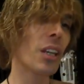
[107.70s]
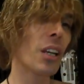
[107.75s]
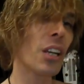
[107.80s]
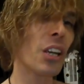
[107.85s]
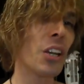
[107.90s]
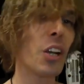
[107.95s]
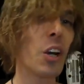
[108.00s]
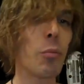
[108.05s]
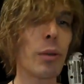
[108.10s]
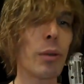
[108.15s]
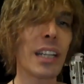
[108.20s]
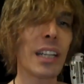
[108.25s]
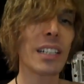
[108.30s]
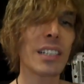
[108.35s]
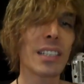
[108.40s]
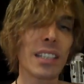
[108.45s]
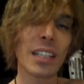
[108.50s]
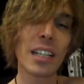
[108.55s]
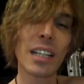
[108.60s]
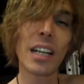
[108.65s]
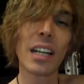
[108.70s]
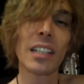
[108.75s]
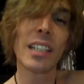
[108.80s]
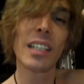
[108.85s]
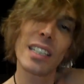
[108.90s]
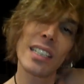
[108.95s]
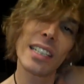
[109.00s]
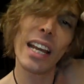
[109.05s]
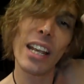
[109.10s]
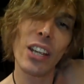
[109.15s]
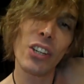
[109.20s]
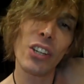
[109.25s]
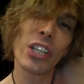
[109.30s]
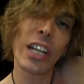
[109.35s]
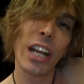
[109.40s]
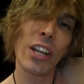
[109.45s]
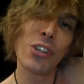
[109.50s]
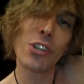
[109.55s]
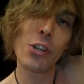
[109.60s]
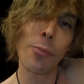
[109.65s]
You know, because let's say you
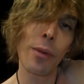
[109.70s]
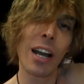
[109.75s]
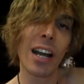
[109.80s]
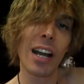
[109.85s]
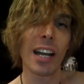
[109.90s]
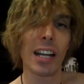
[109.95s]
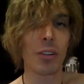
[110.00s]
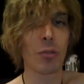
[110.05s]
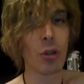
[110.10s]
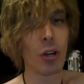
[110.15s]
change your mind.